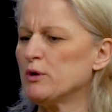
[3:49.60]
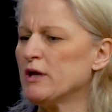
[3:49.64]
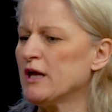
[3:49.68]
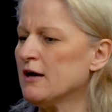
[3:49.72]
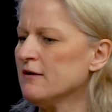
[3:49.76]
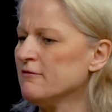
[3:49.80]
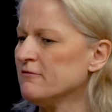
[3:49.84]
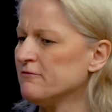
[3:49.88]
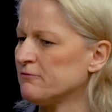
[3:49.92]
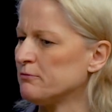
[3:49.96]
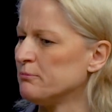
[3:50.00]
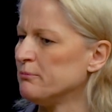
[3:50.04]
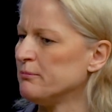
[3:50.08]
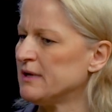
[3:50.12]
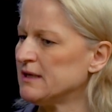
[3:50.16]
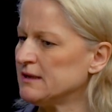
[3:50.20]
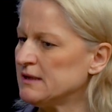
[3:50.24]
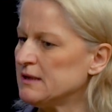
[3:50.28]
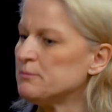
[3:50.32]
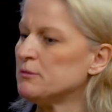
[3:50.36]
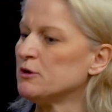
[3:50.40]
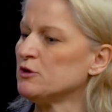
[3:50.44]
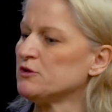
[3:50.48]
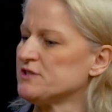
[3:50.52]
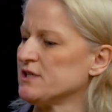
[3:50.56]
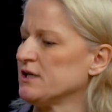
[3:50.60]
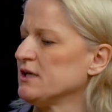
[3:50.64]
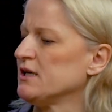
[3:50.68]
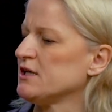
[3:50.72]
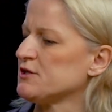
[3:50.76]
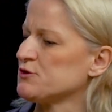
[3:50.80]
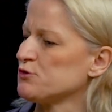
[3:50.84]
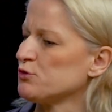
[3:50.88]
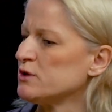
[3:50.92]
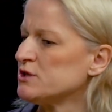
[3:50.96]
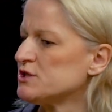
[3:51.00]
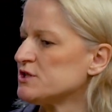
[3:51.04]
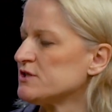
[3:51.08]
we have many multi-gig
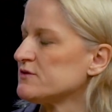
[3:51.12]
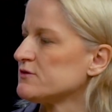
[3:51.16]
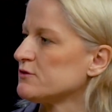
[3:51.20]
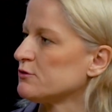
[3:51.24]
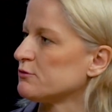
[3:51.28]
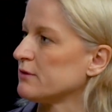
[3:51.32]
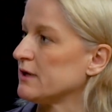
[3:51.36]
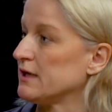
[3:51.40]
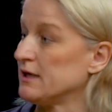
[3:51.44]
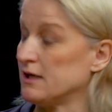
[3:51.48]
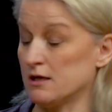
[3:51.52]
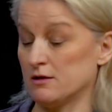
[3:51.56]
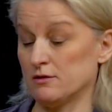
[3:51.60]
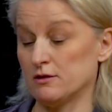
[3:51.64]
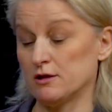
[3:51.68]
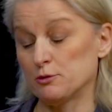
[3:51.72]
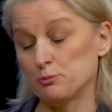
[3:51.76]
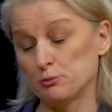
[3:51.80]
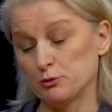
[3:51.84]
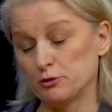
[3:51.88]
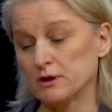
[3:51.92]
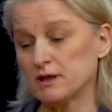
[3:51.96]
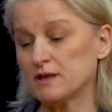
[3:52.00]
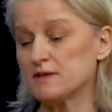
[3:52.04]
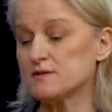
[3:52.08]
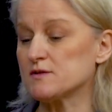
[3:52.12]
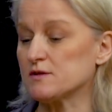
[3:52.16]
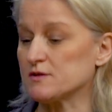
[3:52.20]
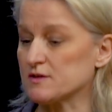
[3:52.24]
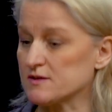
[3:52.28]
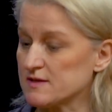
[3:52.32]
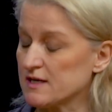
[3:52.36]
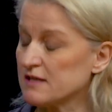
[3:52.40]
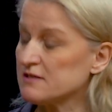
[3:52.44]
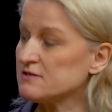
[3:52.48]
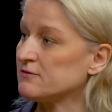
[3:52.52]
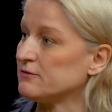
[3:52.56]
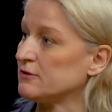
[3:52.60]
switches already, and they're pretty
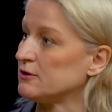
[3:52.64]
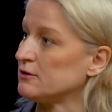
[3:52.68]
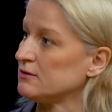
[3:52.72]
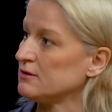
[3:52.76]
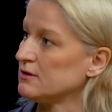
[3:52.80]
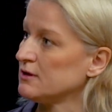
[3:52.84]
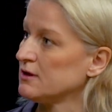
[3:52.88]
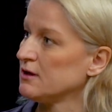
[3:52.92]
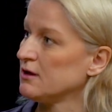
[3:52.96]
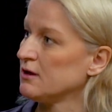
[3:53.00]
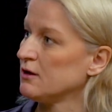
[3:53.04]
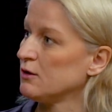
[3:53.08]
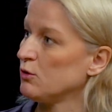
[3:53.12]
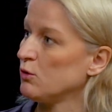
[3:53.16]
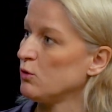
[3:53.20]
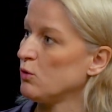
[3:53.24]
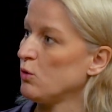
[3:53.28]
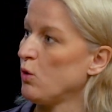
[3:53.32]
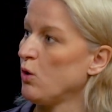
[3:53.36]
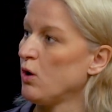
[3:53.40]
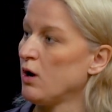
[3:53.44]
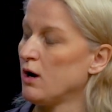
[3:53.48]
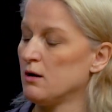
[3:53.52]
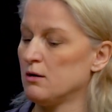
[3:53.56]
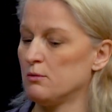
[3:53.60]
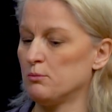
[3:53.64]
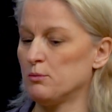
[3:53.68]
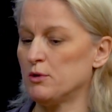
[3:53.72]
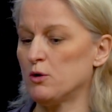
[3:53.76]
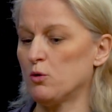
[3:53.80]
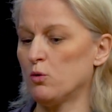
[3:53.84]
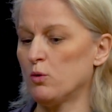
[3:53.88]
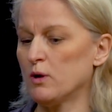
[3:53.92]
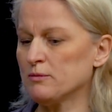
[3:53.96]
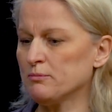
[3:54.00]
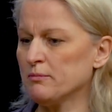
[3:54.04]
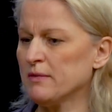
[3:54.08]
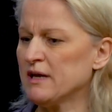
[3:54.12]
successful. But
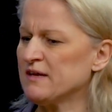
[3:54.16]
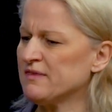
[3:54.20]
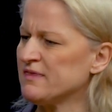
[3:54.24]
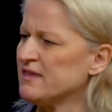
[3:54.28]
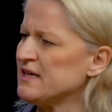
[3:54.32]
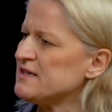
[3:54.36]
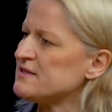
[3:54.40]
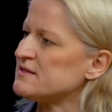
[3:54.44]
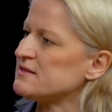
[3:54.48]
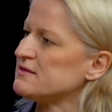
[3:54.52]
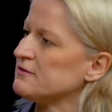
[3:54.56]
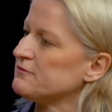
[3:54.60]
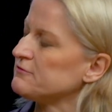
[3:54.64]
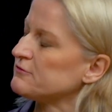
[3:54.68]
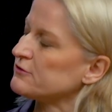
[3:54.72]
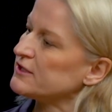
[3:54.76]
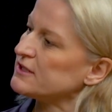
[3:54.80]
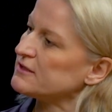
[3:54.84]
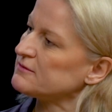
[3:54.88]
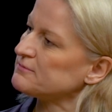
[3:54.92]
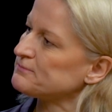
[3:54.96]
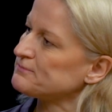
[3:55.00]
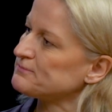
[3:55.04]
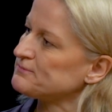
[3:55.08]
what makes these different?